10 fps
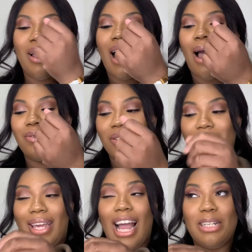I was gonna
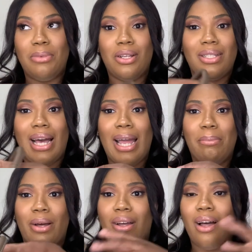say catch me outside,
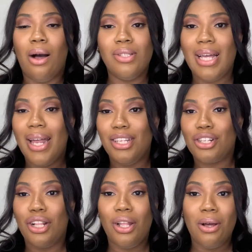but outside is
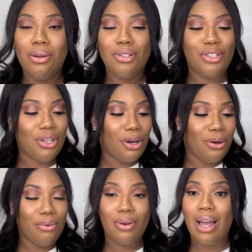closed,
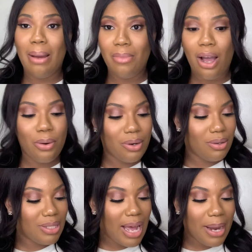so I'm not going
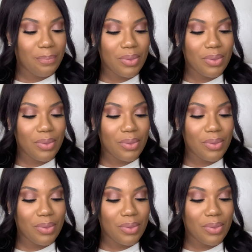outside.